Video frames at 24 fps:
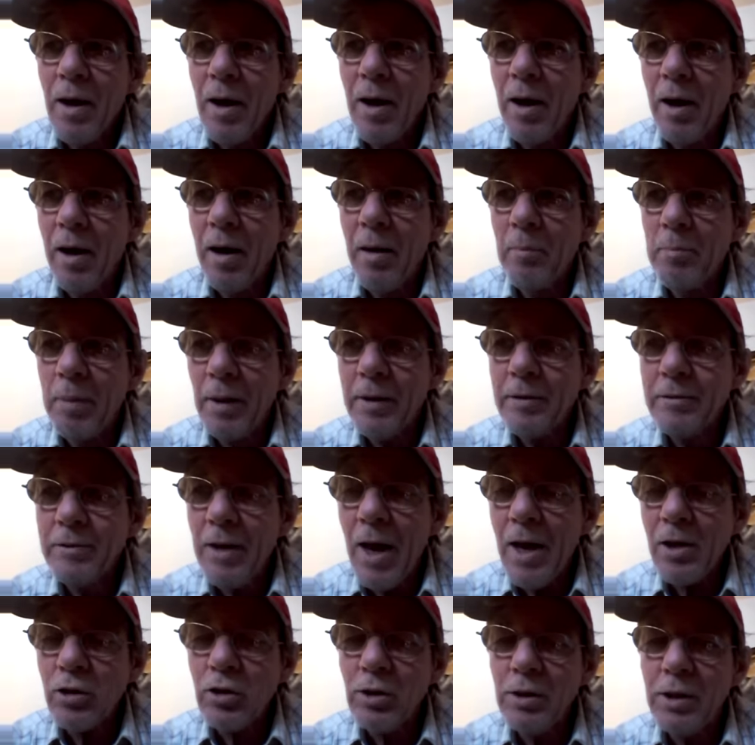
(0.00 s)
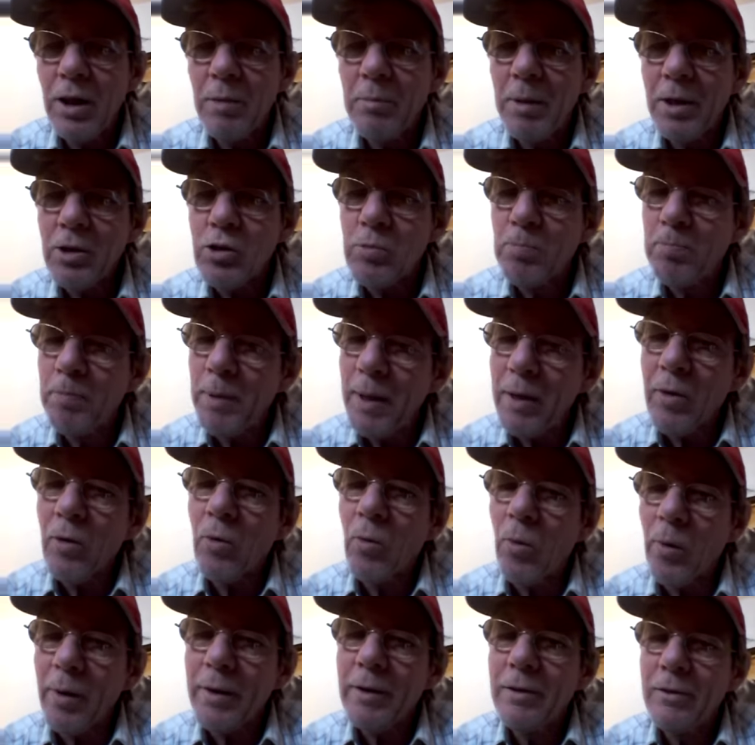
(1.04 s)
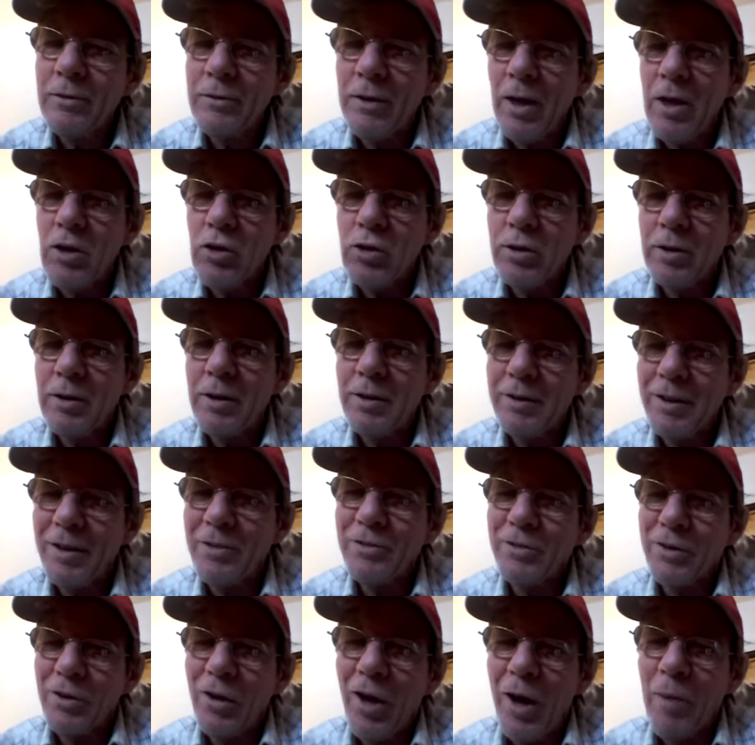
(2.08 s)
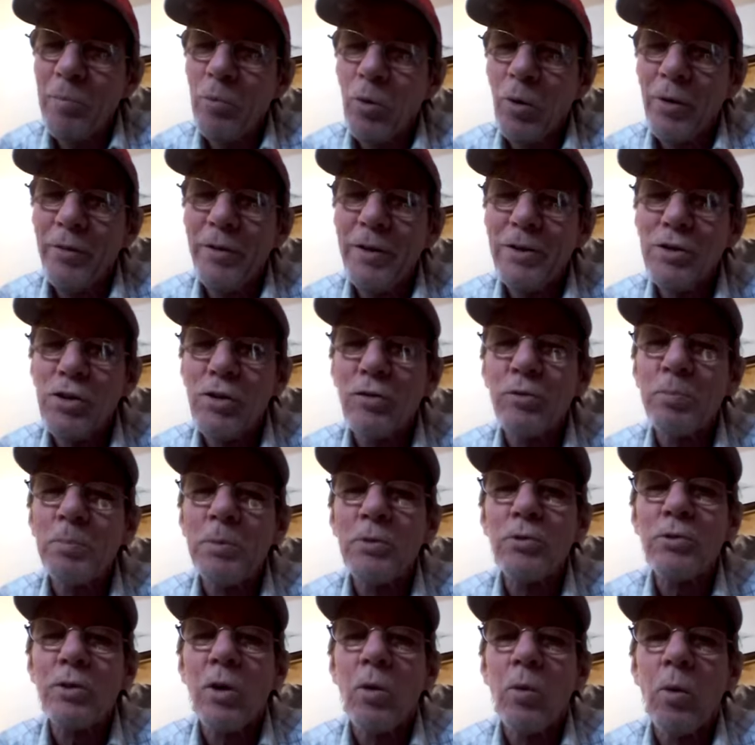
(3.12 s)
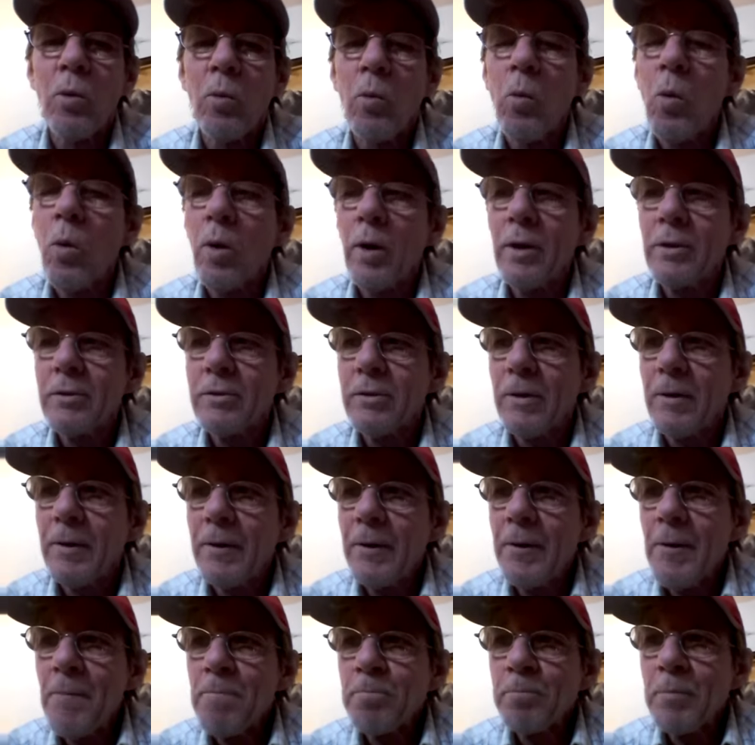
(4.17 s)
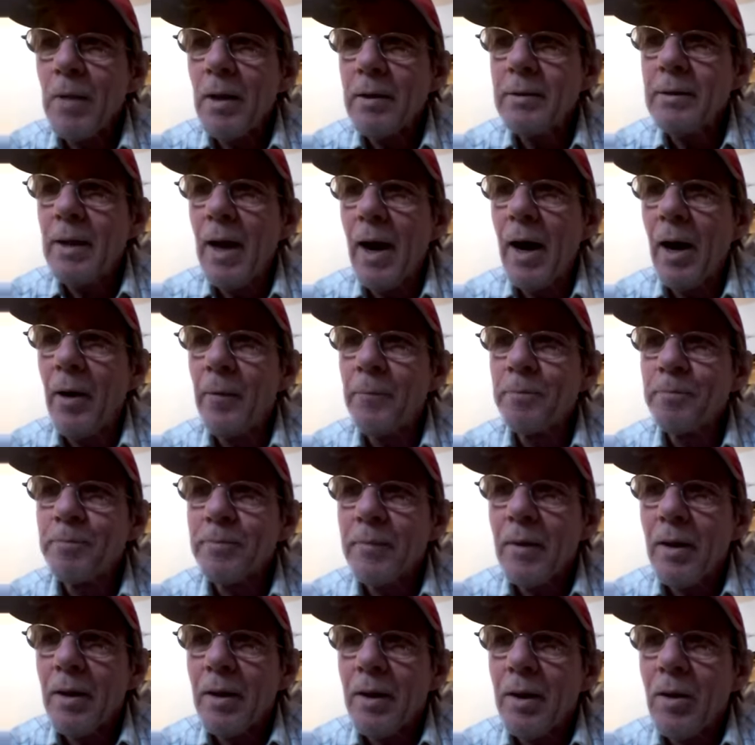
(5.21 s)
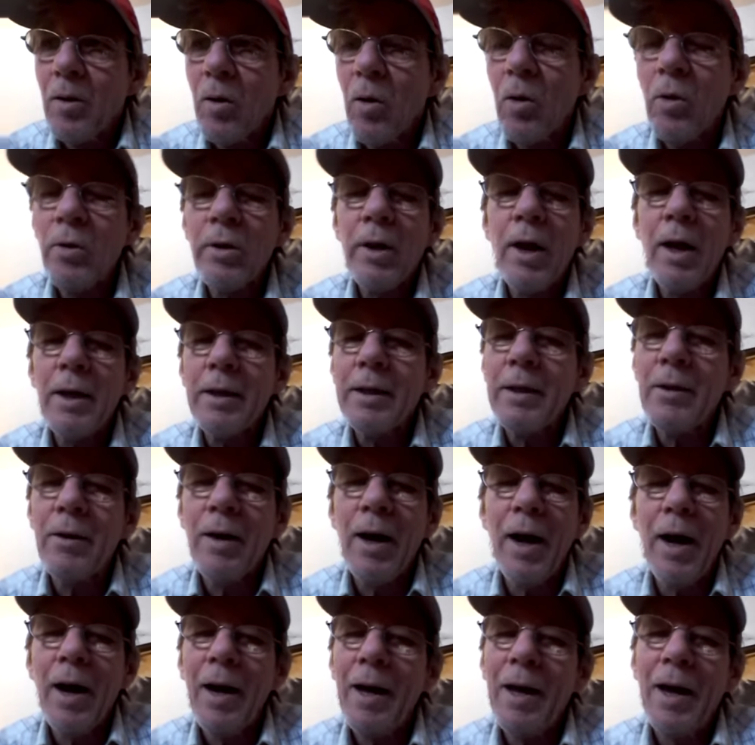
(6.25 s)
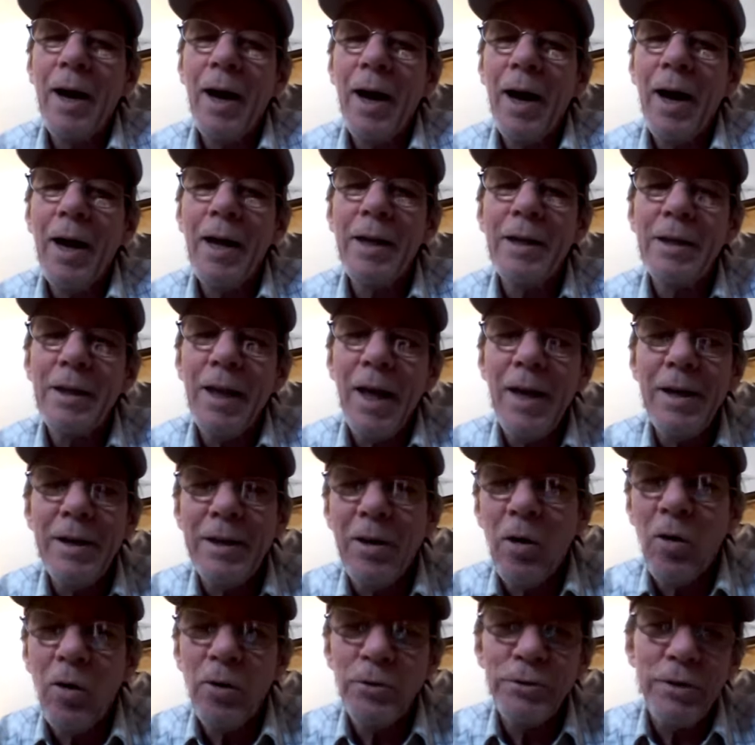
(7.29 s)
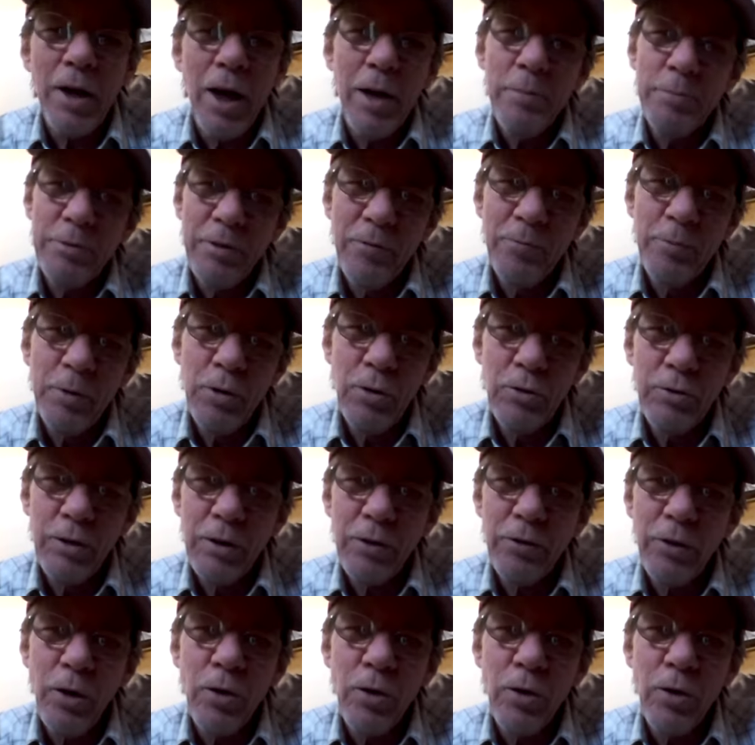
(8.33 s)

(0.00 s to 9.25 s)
Uh, but it's actually a much bigger organization that does a lot more than just bestow awards. Now, on oh, up here, I, I like all types of music.